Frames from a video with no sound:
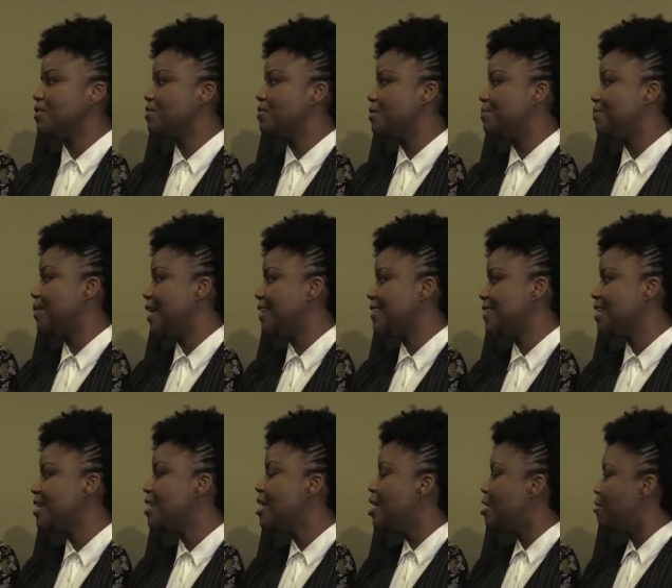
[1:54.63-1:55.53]
of the
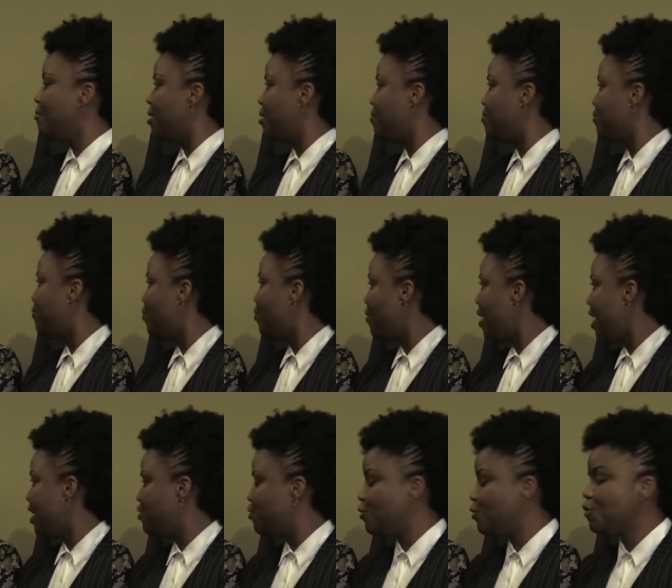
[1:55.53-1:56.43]
party. But before
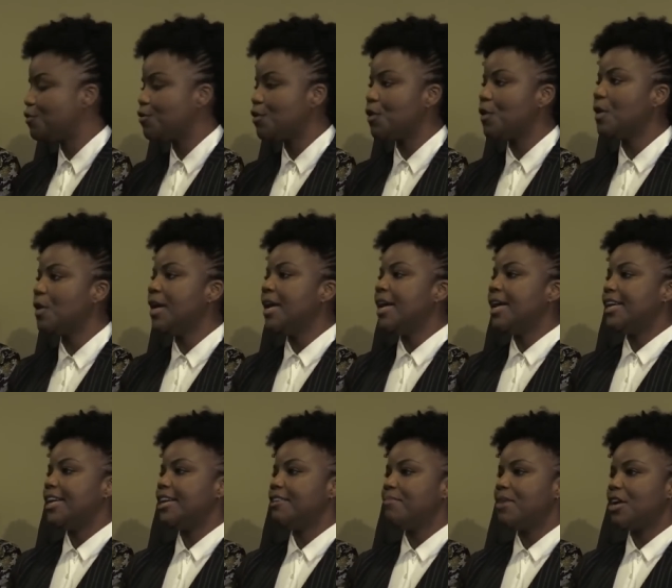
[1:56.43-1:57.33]
I do so,
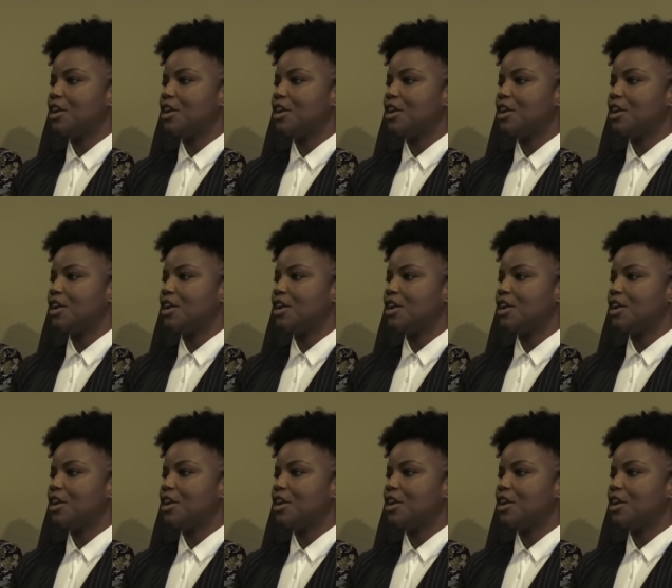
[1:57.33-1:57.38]
let me